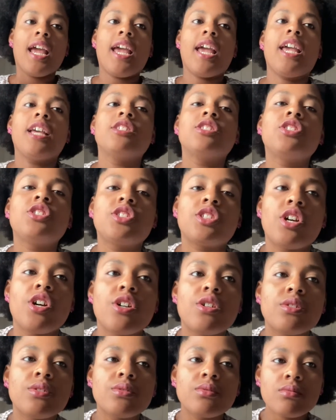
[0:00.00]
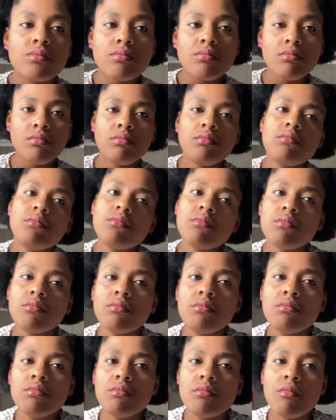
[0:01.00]
And so
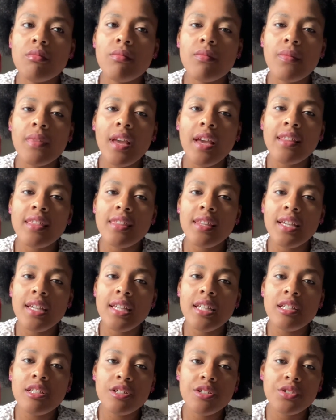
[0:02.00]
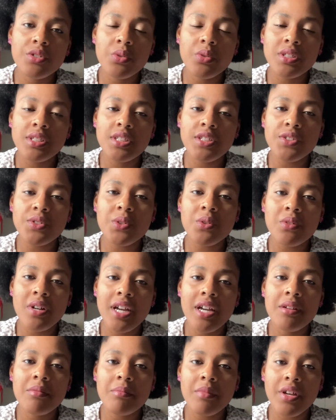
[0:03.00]
I think he looked towards his
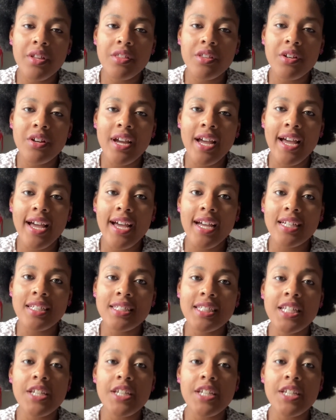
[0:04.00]
grandmother as,